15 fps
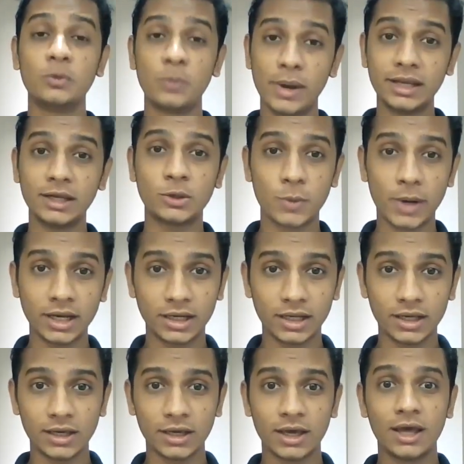
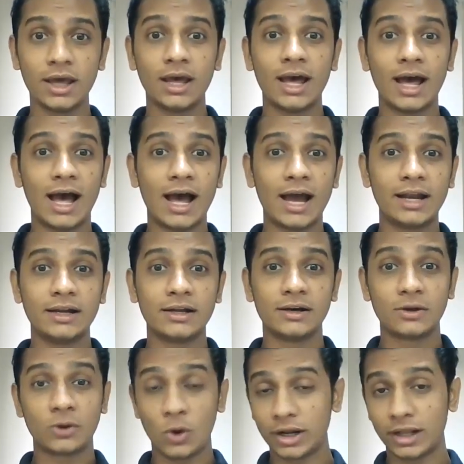2020 and
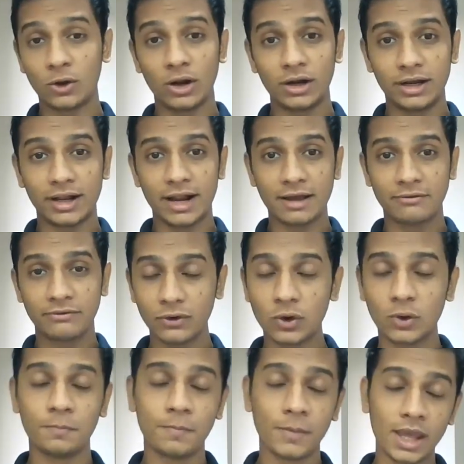got an all-India rank
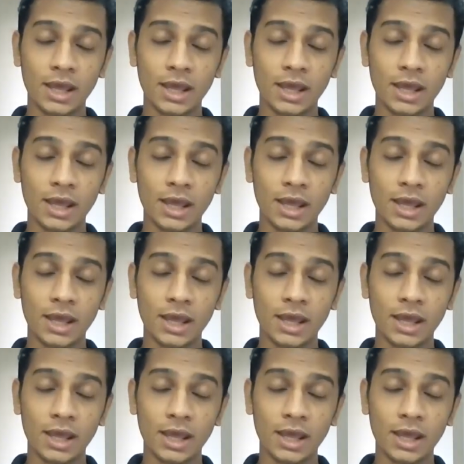4.